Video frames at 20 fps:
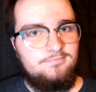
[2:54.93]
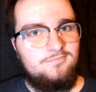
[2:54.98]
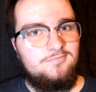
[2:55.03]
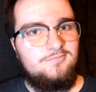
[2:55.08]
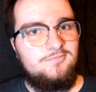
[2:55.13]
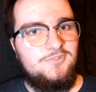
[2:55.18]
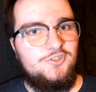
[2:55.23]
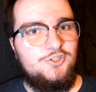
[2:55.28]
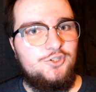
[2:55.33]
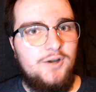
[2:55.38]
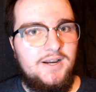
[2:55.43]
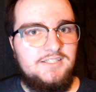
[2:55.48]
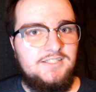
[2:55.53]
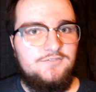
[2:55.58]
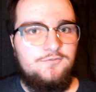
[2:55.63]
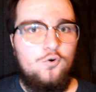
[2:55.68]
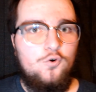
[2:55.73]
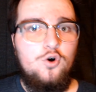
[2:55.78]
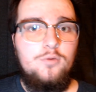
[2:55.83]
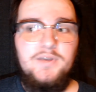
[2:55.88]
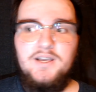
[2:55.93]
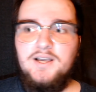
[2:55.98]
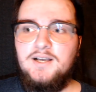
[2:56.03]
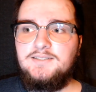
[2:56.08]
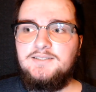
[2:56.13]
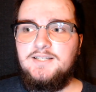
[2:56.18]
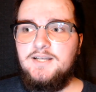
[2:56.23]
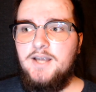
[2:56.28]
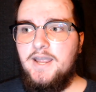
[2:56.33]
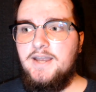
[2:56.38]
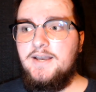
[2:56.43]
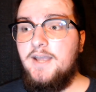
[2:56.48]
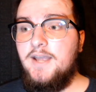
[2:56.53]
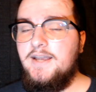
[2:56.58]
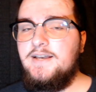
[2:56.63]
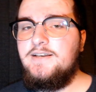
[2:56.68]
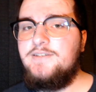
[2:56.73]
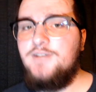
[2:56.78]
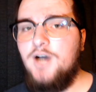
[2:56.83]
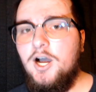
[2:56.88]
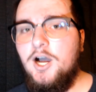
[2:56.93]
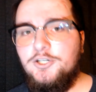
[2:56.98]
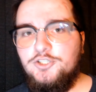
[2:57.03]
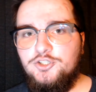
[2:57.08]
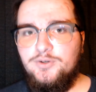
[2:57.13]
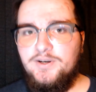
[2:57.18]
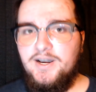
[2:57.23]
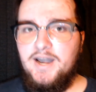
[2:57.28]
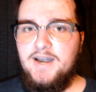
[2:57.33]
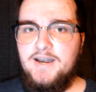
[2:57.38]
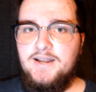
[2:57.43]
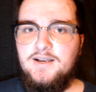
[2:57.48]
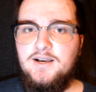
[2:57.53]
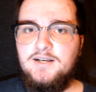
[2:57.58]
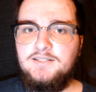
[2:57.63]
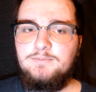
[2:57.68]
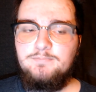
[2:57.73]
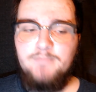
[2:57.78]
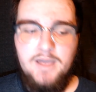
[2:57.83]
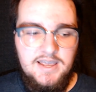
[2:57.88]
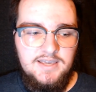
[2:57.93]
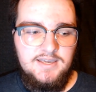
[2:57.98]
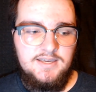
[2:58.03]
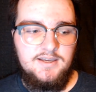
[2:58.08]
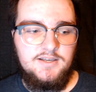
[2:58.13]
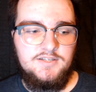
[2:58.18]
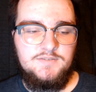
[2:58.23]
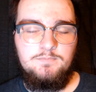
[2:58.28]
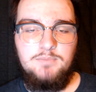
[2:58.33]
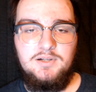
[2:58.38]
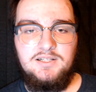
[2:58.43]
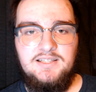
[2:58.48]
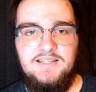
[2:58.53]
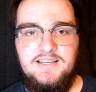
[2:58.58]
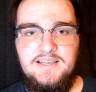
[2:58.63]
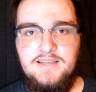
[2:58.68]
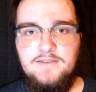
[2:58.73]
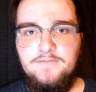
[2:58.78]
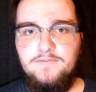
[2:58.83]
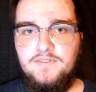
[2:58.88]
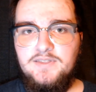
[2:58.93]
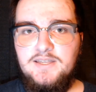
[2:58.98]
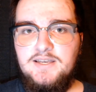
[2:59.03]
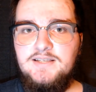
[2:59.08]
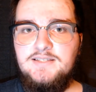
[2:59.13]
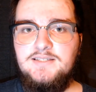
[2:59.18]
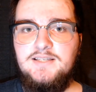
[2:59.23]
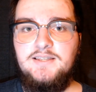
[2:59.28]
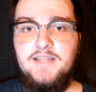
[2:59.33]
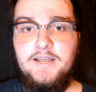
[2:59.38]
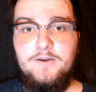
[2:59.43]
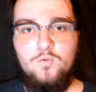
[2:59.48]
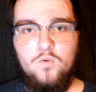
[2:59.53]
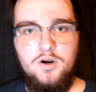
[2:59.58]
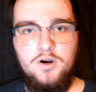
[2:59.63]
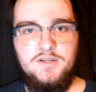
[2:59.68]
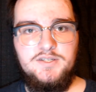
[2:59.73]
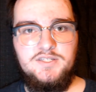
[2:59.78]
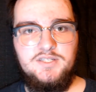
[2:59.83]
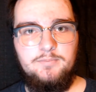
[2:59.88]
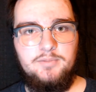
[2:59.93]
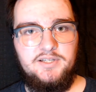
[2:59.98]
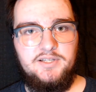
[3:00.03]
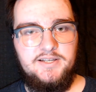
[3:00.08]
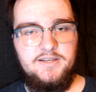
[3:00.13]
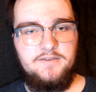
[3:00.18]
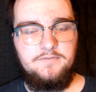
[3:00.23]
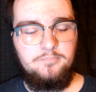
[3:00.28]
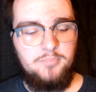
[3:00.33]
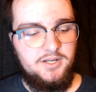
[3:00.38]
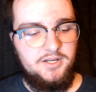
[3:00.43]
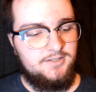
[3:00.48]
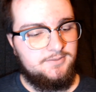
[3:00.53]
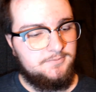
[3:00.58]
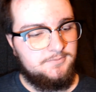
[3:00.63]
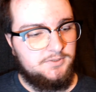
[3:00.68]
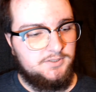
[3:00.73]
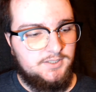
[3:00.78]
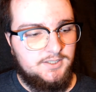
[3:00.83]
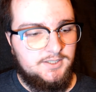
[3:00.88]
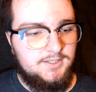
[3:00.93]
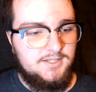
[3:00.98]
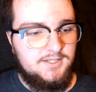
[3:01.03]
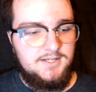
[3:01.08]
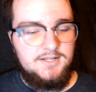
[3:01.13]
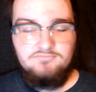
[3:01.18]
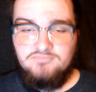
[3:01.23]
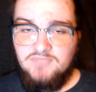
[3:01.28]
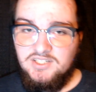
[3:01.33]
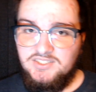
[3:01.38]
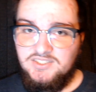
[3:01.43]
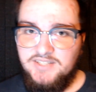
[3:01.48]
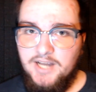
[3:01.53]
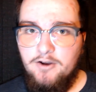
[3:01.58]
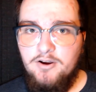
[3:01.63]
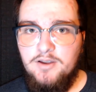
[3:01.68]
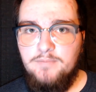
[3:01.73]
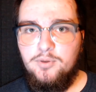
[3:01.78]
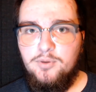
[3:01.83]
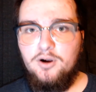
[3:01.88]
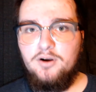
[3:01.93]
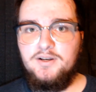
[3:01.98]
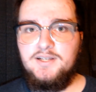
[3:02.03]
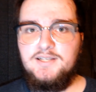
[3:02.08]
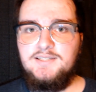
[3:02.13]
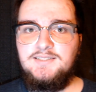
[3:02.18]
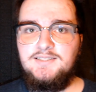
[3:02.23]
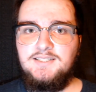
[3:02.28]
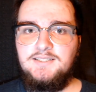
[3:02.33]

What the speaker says: transforming us and indoctrinating us, making us believe things that they want us to believe. But the scary part is